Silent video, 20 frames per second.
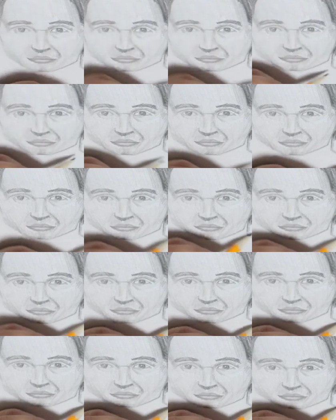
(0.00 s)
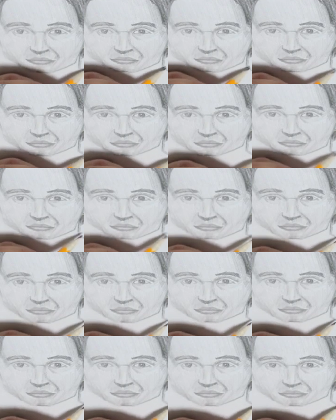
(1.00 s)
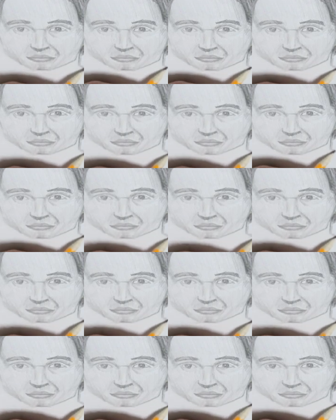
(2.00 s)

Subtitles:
And then we're gonna draw a little bit of her